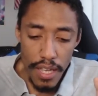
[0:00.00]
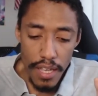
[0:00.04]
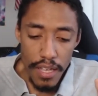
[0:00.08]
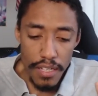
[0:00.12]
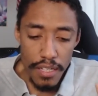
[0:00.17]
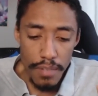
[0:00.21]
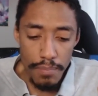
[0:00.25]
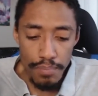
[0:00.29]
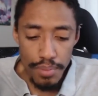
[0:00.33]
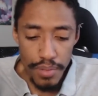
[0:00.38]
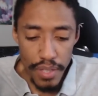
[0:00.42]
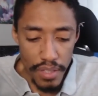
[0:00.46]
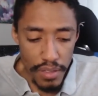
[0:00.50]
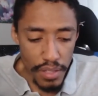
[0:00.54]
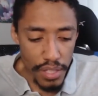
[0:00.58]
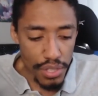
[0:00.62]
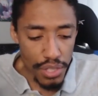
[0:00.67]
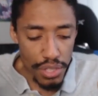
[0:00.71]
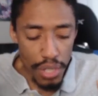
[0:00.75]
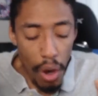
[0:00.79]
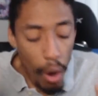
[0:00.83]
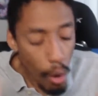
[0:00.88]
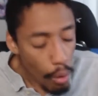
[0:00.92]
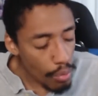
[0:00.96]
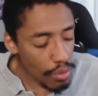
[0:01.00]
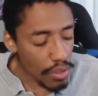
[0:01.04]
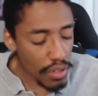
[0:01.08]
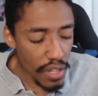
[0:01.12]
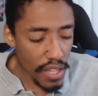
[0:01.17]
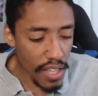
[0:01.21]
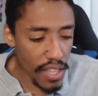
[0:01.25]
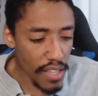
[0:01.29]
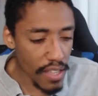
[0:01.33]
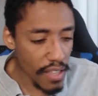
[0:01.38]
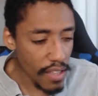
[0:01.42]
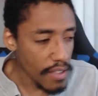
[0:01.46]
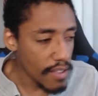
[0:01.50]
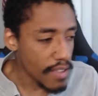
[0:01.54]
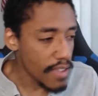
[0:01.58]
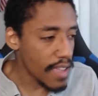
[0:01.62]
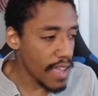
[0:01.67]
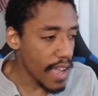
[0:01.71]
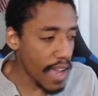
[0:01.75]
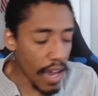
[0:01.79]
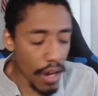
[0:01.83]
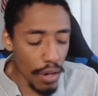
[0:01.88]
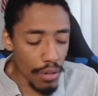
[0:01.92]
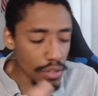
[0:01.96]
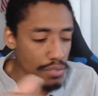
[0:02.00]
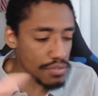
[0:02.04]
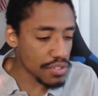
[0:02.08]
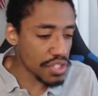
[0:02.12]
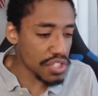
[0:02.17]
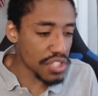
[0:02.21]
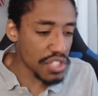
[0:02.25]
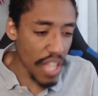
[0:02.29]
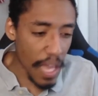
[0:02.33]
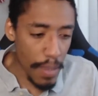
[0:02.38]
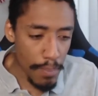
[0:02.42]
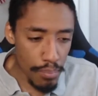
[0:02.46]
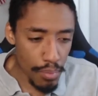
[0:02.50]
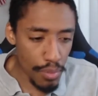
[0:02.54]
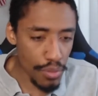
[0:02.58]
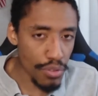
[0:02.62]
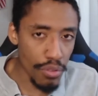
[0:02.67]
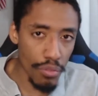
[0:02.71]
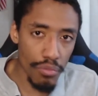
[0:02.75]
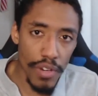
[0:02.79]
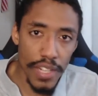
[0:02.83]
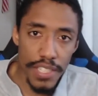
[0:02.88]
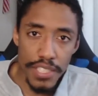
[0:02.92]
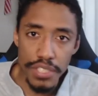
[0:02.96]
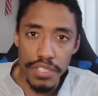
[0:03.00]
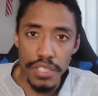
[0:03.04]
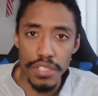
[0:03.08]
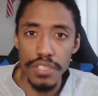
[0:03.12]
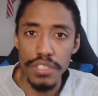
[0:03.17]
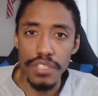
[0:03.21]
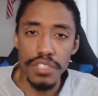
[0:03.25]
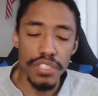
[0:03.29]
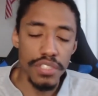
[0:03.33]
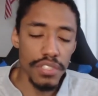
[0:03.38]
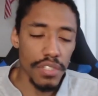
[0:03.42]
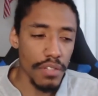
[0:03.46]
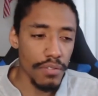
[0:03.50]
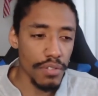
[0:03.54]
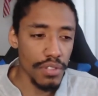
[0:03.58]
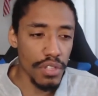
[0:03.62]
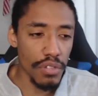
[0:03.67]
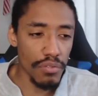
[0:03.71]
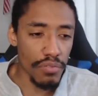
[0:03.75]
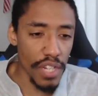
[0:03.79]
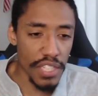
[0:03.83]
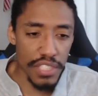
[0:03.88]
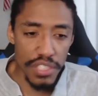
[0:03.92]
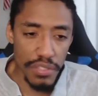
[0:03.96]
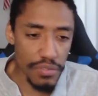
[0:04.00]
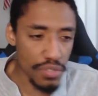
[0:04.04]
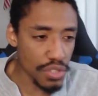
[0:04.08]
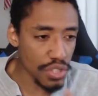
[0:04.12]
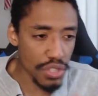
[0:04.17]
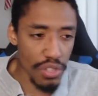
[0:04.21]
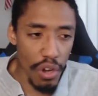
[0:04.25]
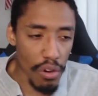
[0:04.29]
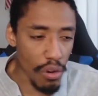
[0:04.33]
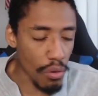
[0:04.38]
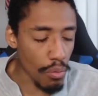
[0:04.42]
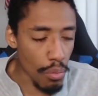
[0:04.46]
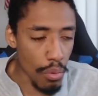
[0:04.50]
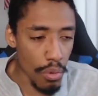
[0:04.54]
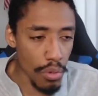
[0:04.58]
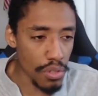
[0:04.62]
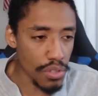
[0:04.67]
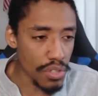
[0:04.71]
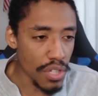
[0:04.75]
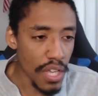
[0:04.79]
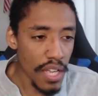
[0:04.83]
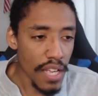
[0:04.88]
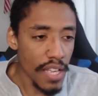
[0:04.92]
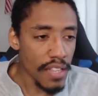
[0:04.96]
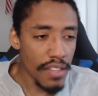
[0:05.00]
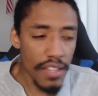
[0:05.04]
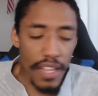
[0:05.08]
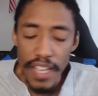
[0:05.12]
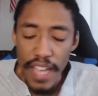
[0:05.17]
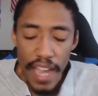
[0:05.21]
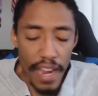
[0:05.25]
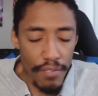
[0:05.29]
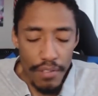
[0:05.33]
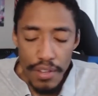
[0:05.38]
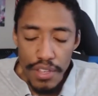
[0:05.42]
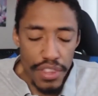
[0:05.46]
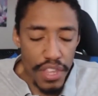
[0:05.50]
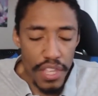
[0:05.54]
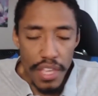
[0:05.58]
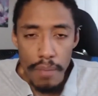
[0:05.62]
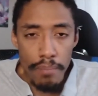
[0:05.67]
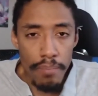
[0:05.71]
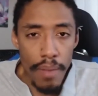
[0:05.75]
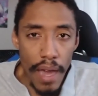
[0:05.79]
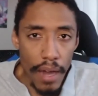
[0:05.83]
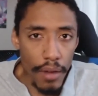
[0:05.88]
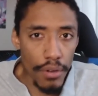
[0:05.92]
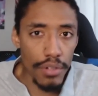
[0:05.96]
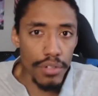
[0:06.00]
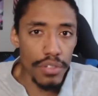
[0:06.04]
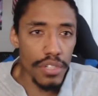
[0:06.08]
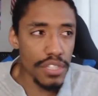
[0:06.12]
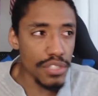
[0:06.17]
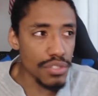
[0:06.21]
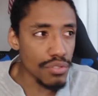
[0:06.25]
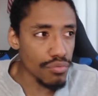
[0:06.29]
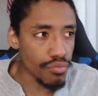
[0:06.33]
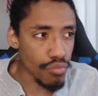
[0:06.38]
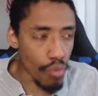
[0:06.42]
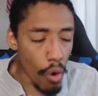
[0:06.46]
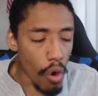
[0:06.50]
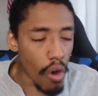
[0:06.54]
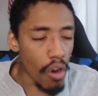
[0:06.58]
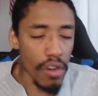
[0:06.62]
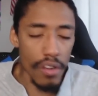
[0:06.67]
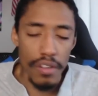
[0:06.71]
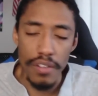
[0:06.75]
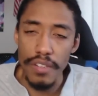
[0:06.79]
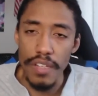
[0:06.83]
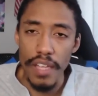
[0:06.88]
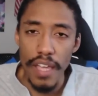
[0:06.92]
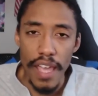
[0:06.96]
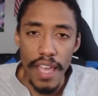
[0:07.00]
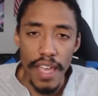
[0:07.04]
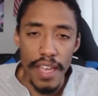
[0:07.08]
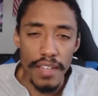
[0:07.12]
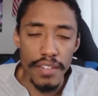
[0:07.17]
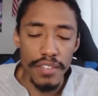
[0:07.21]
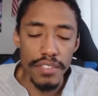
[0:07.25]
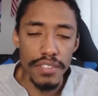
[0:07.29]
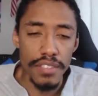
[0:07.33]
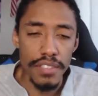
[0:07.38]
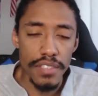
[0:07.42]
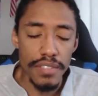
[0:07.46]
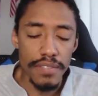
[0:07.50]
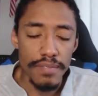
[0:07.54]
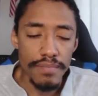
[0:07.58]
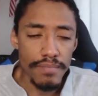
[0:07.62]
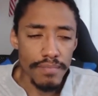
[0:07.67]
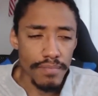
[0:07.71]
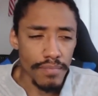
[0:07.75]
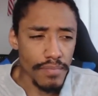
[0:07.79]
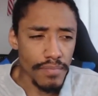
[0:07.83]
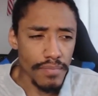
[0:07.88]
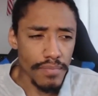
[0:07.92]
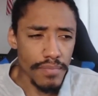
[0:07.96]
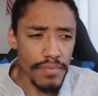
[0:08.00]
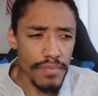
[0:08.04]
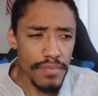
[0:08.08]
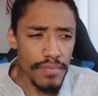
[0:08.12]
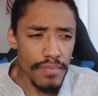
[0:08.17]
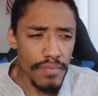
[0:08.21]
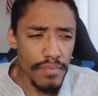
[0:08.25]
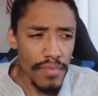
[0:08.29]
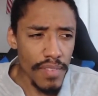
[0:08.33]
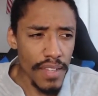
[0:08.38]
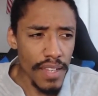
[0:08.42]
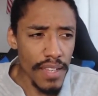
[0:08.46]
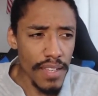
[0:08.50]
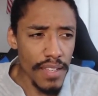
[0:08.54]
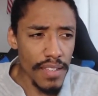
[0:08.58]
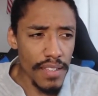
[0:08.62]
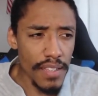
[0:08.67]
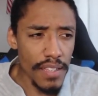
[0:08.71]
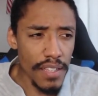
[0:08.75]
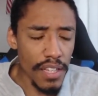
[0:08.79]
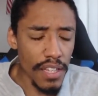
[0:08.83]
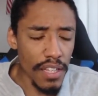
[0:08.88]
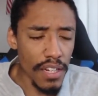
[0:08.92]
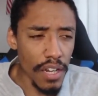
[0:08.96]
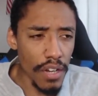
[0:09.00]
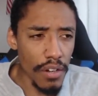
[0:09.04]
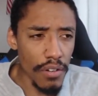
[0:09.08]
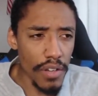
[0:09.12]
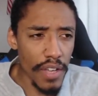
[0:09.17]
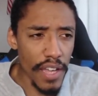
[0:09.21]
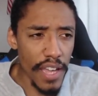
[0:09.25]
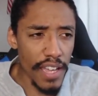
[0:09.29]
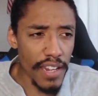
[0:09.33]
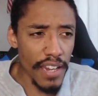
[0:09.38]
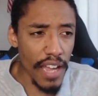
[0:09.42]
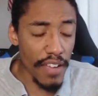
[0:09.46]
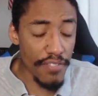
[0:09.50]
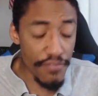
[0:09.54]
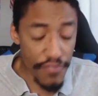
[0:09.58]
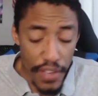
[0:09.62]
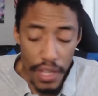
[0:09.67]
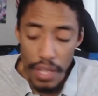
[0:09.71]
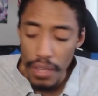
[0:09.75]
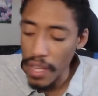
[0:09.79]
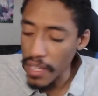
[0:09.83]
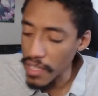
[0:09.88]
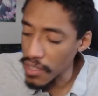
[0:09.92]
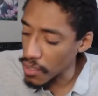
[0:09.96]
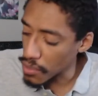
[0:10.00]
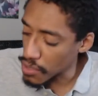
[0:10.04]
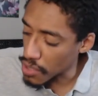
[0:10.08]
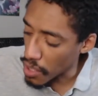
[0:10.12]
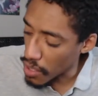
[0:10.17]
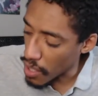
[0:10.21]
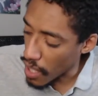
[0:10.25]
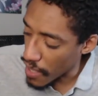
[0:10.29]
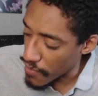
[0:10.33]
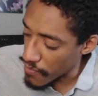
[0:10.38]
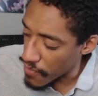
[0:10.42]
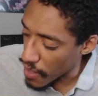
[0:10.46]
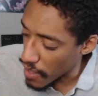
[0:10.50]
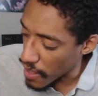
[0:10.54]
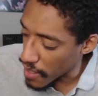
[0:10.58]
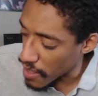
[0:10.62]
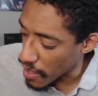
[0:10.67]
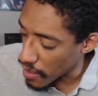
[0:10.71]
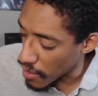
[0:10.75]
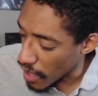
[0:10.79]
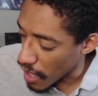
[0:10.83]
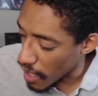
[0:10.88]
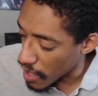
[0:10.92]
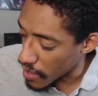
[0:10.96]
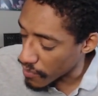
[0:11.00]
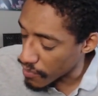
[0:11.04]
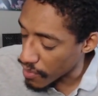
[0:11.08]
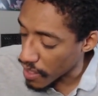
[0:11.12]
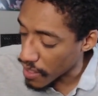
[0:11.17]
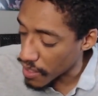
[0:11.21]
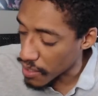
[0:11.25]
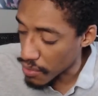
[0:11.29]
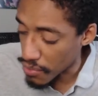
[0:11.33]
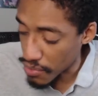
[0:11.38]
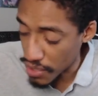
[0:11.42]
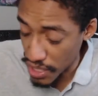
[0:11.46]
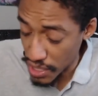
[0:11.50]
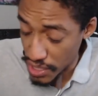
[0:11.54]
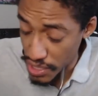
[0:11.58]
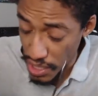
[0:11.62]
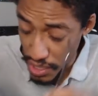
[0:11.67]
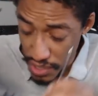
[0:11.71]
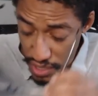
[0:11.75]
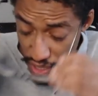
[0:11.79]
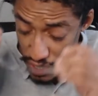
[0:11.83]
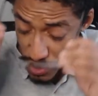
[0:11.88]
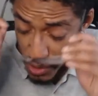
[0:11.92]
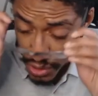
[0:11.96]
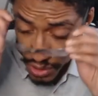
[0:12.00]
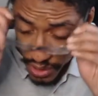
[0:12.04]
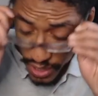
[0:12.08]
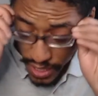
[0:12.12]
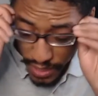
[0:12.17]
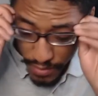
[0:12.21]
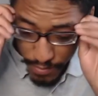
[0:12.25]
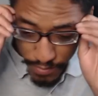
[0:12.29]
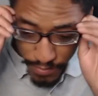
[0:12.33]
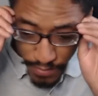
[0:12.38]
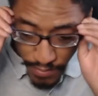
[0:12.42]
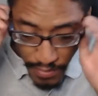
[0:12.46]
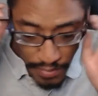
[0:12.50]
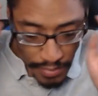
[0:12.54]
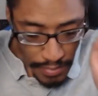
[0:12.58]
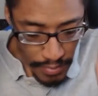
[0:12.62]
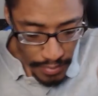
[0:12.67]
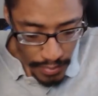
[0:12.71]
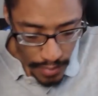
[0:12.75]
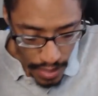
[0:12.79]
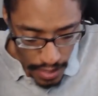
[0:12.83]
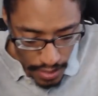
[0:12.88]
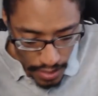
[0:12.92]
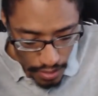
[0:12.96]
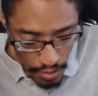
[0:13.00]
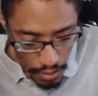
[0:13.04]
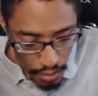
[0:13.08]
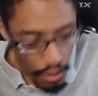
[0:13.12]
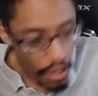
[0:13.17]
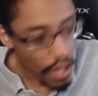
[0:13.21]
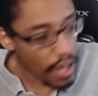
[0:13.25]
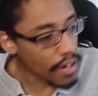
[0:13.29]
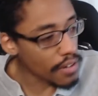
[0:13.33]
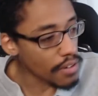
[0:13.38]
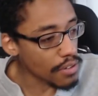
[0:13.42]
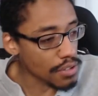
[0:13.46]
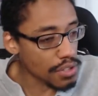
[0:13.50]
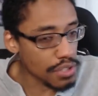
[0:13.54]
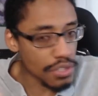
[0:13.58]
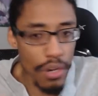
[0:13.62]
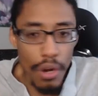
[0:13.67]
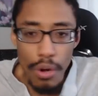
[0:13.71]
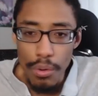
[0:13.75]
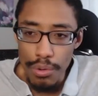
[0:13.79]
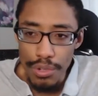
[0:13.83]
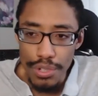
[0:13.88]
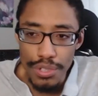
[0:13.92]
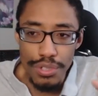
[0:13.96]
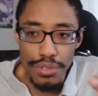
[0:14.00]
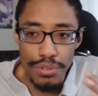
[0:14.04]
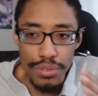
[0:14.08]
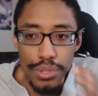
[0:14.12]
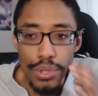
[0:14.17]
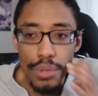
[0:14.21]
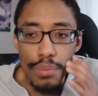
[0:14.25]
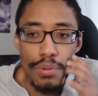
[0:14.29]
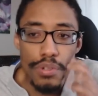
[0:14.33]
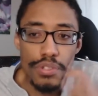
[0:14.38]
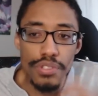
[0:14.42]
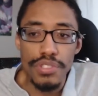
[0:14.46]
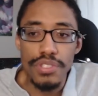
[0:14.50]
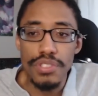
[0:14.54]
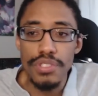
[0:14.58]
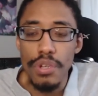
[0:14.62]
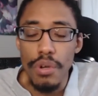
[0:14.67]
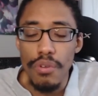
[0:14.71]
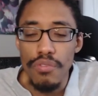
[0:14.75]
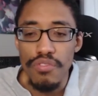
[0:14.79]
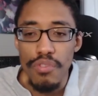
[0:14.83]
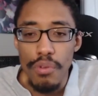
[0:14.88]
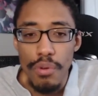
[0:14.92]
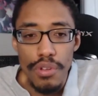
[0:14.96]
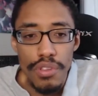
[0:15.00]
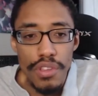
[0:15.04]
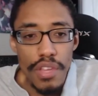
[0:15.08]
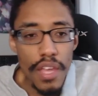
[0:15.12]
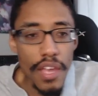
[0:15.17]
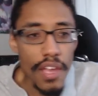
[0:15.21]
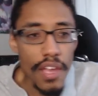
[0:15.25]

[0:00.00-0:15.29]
completely tonally out of step with the rest of Star Wars? Like, everything about her is wrong. And you know, and I feel like a lot of like critics on the internet, you know, a lot of your Star Wars YouTubers and so forth,